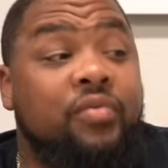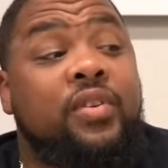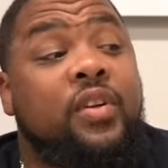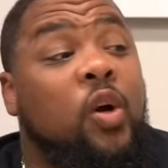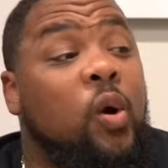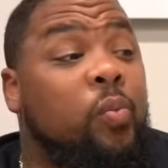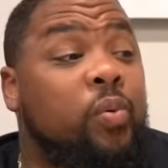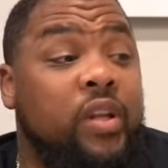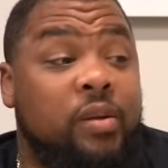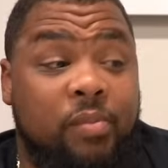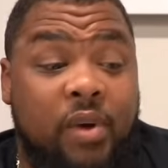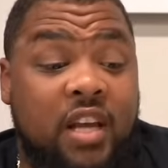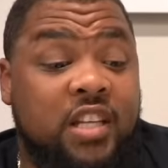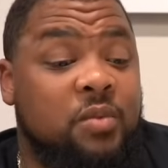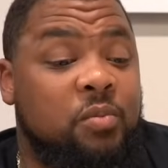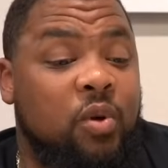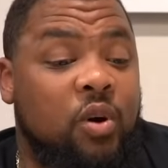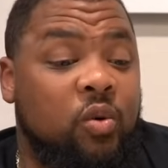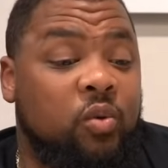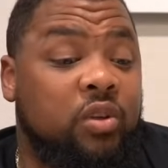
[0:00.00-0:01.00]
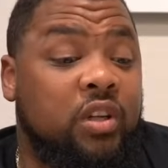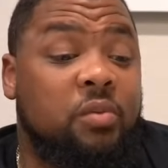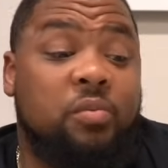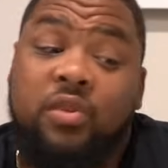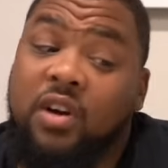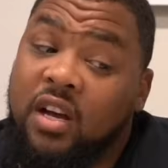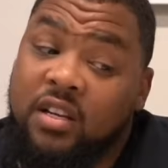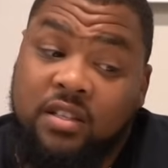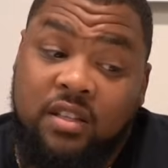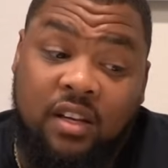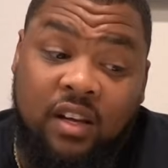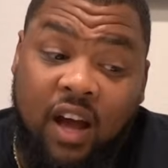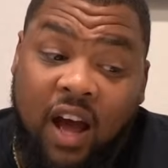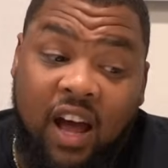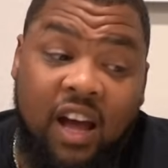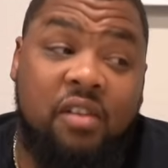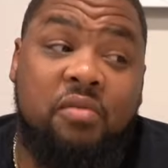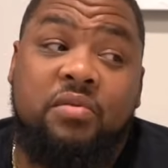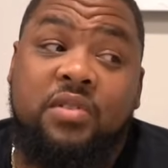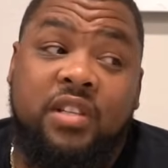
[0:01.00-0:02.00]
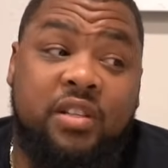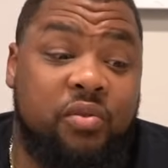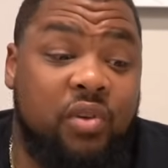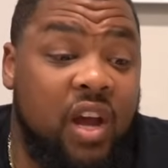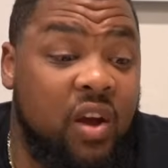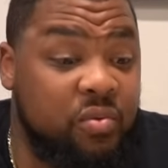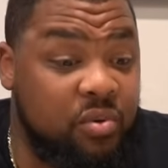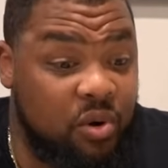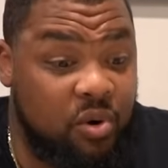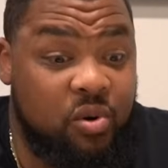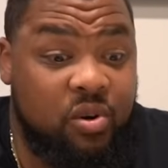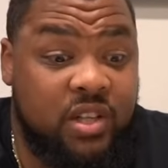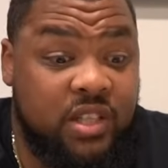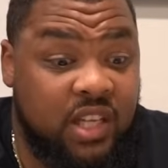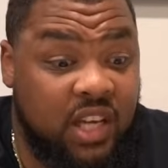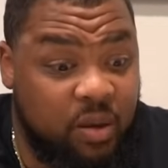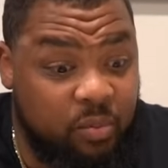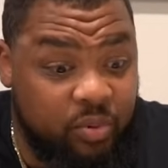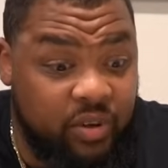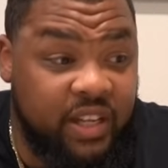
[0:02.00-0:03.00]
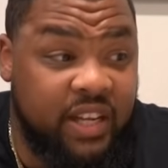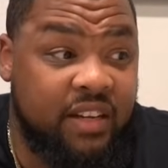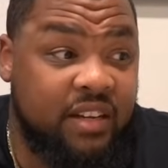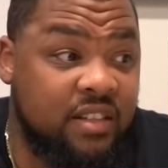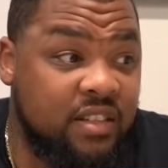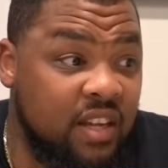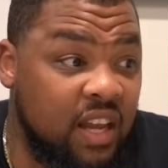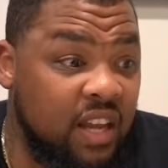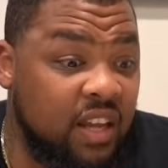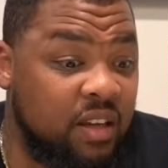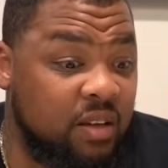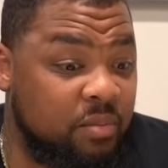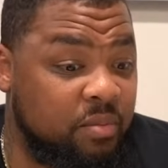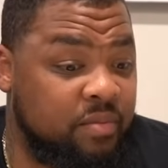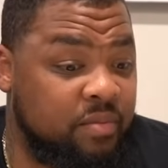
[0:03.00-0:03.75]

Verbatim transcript: finna go play basketball with them because obviously you're having a hard time playing this game.